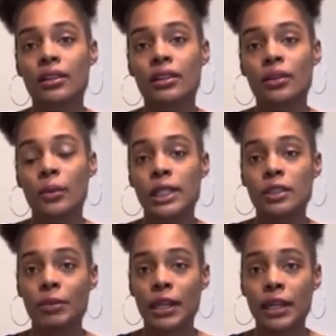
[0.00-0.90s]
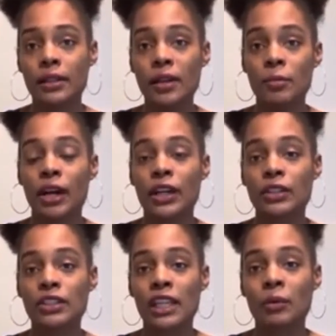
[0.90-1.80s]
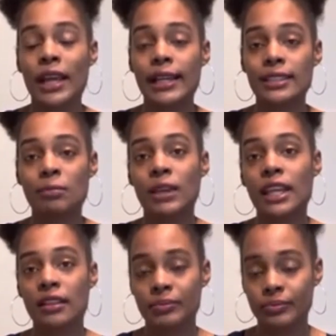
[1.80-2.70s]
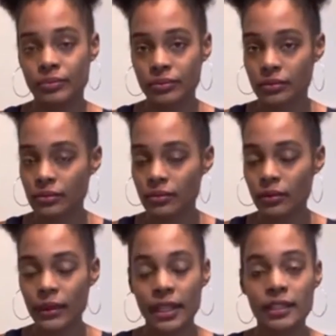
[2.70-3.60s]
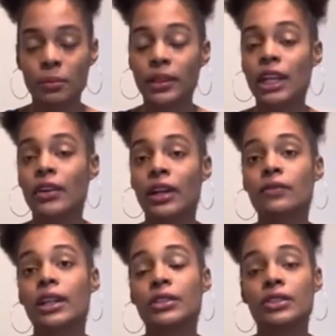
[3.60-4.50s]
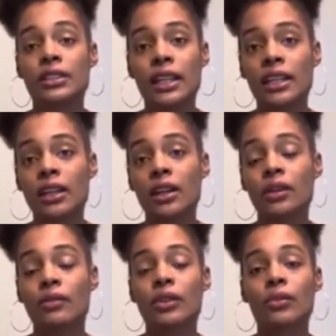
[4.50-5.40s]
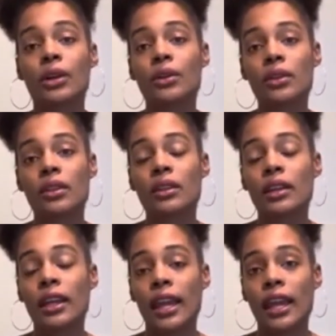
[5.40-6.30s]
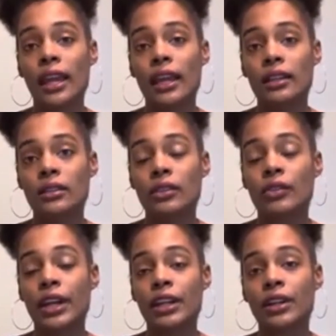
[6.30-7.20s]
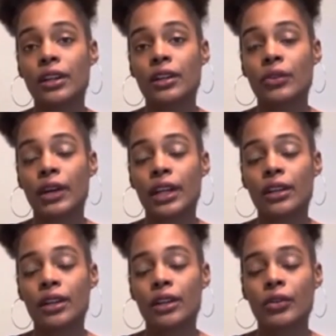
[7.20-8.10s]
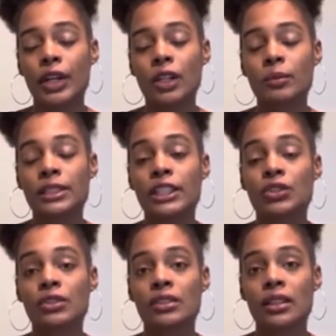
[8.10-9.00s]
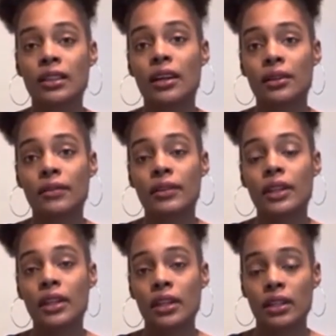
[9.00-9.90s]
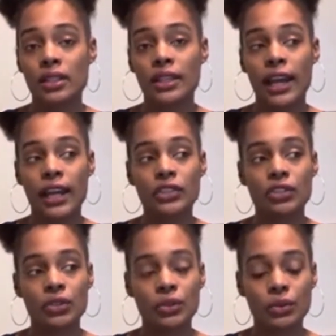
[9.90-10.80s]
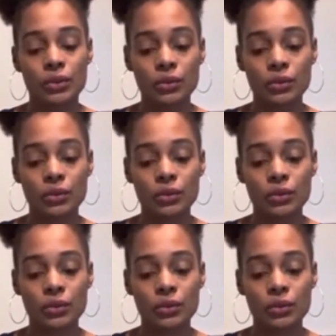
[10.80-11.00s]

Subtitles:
what has been, but understand what has been, is a playground for understanding, for growth, and greater potentials to love. Because as you